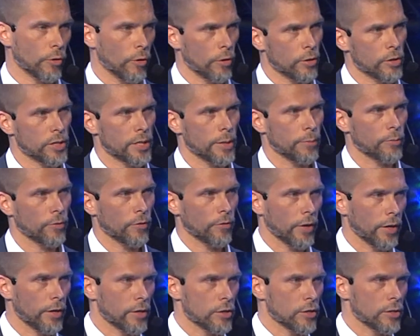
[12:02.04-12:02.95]
concept
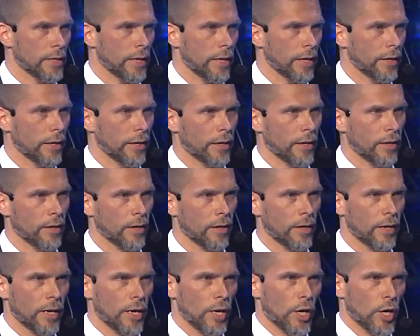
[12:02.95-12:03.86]
of understanding
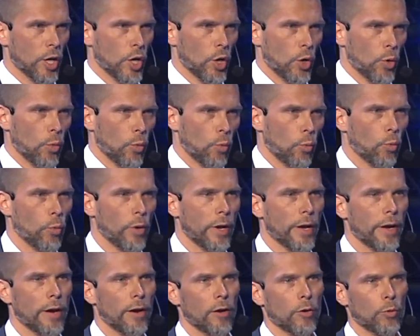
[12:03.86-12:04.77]

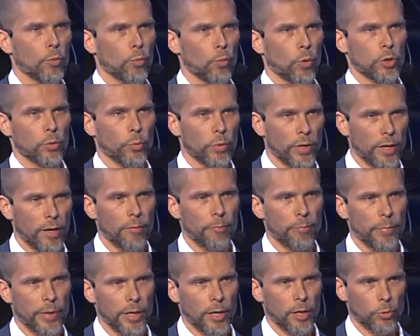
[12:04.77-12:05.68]
where what we
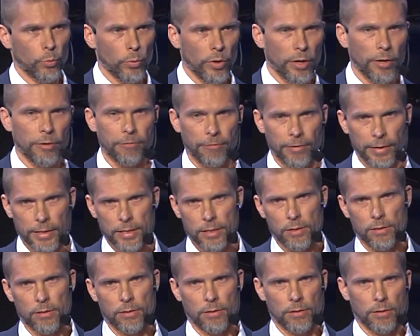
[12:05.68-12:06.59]
have built, where it
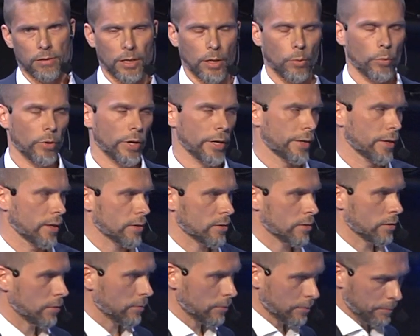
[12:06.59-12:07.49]
fits and where it
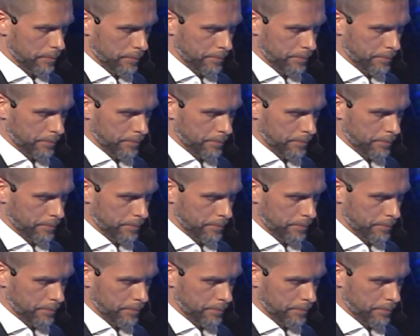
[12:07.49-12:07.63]
doesn't.